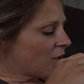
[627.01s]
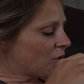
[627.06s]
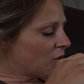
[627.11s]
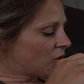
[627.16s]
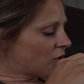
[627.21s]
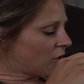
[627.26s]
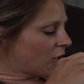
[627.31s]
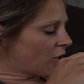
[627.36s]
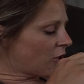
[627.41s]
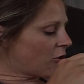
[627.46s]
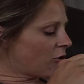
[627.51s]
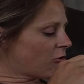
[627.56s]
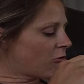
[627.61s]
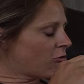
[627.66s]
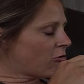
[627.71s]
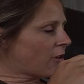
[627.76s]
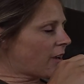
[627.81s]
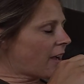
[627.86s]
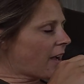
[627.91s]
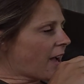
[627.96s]

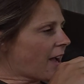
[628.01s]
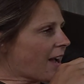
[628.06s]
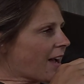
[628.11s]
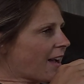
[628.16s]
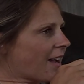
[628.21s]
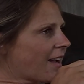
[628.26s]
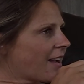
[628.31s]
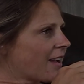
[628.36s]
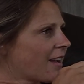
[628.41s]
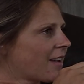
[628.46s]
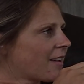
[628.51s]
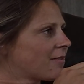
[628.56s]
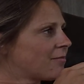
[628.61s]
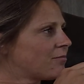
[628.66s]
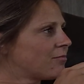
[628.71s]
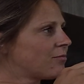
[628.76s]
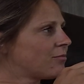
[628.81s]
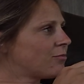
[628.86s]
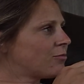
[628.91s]
So I